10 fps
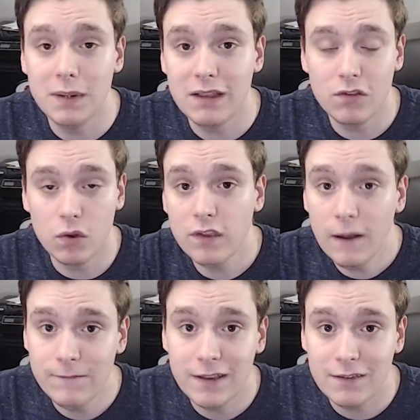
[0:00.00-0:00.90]
because those
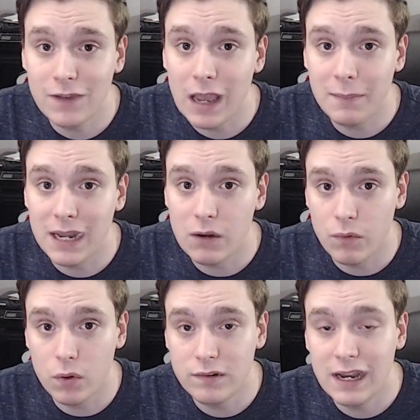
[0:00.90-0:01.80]
offensive linemen ain't
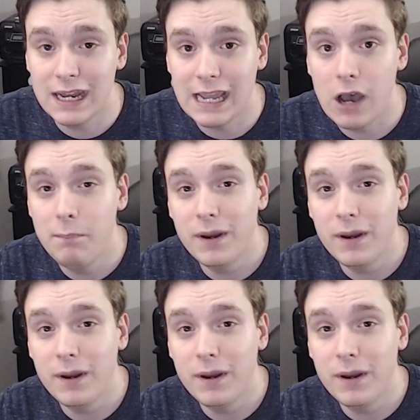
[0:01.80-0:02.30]
rotating out.